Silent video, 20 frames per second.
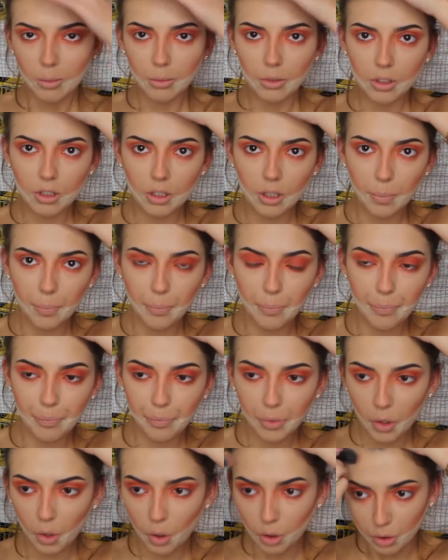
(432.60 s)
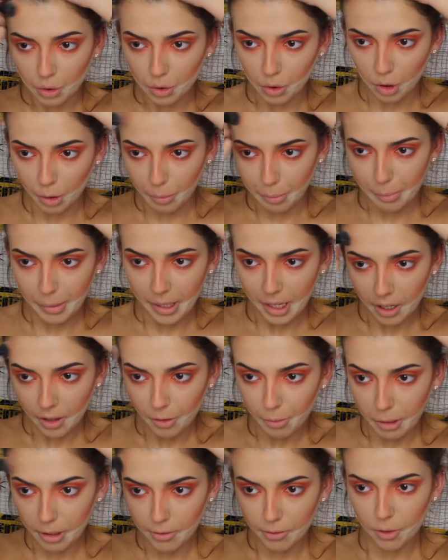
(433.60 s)
Just gonna contour a bit
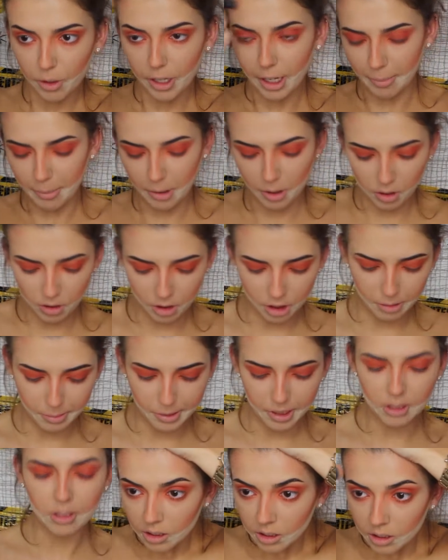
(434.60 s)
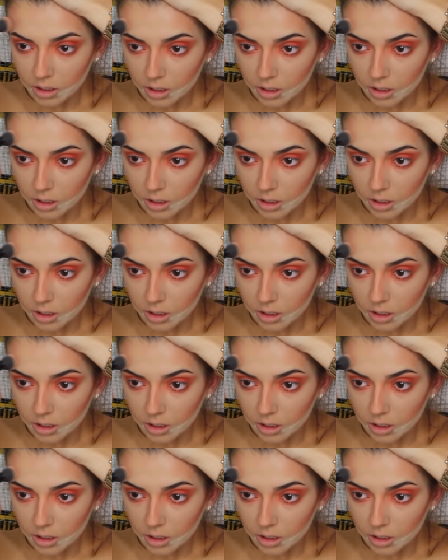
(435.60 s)
of my forehead, but not too much.